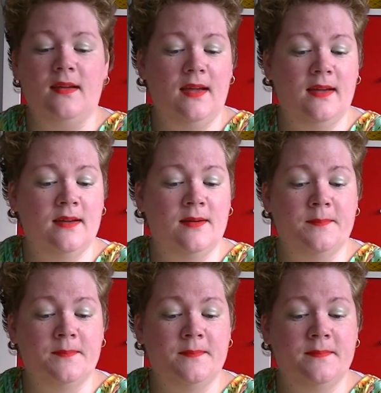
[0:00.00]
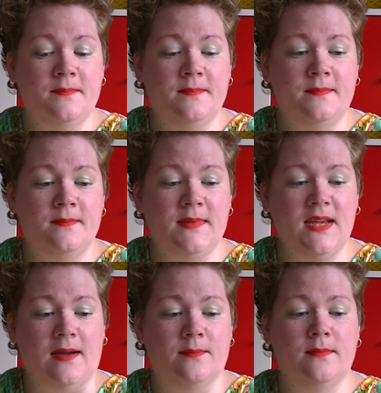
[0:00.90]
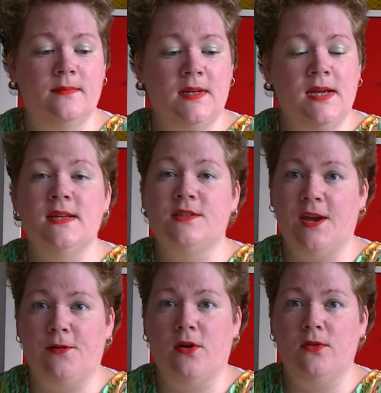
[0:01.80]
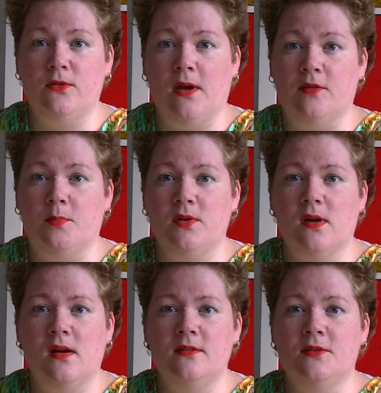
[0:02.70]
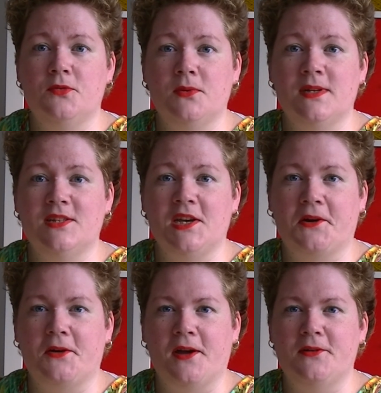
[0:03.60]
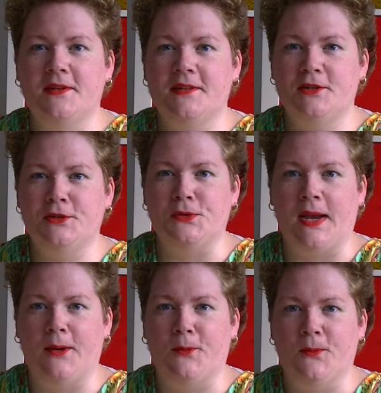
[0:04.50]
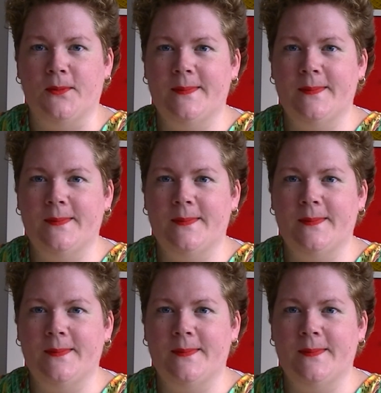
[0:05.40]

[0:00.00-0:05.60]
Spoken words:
Yeah, Sarah also has a podcast if you want to check her out. She's really cool.